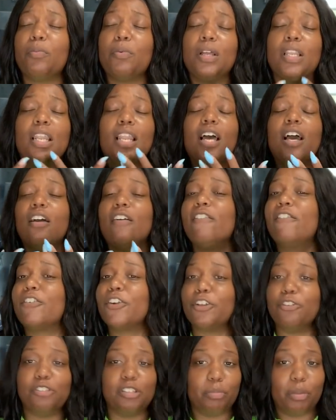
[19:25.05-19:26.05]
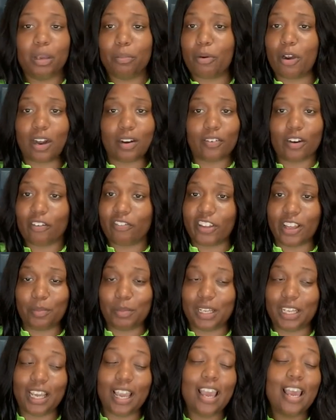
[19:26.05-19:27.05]
we would love for you to be a part of our
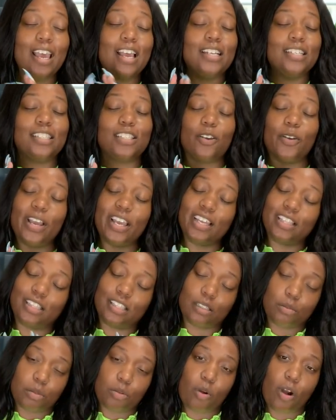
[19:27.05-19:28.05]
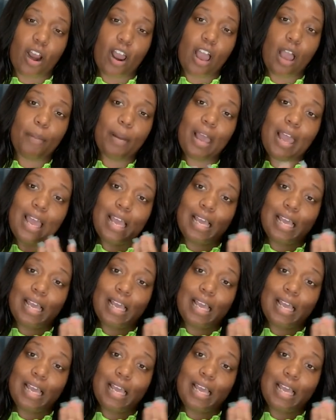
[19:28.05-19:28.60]
family. Just go ahead and hit the subscribe,